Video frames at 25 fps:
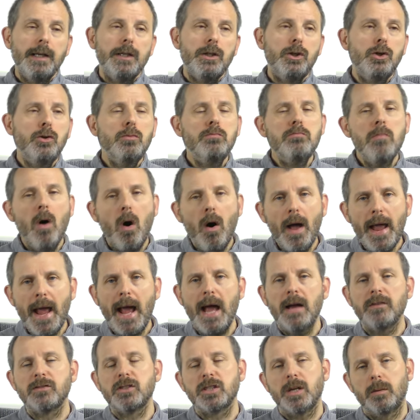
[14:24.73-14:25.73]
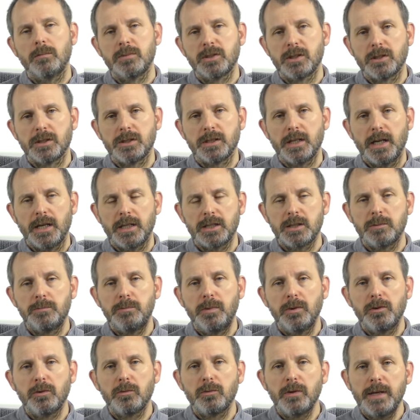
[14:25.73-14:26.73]
You might have some success,
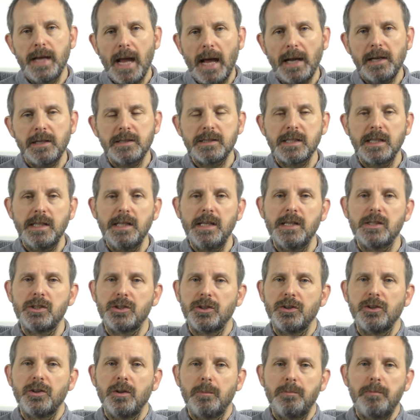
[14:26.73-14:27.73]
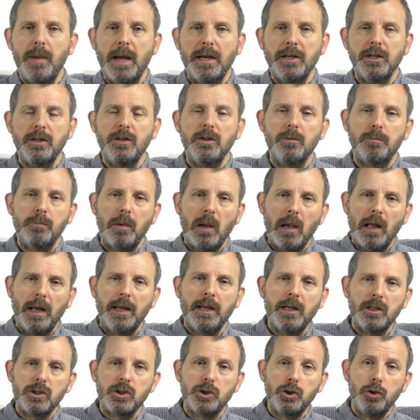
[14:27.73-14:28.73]
but the reality is that the better
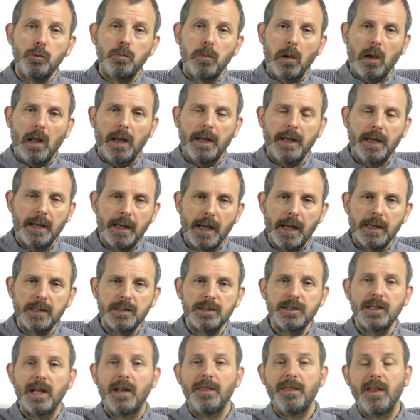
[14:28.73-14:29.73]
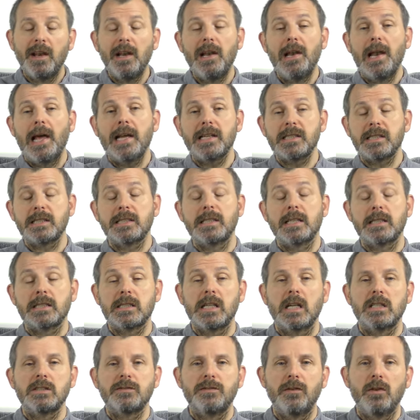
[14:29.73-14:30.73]
players you play against, the less
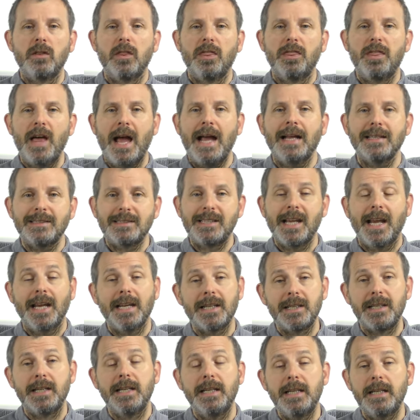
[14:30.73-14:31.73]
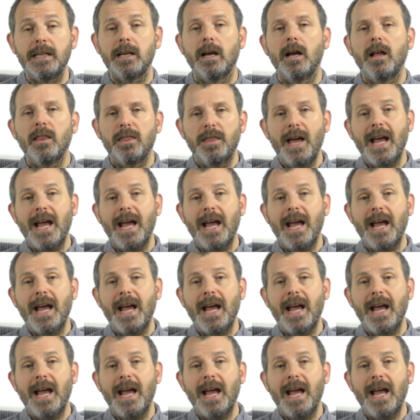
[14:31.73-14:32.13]
successful that technique,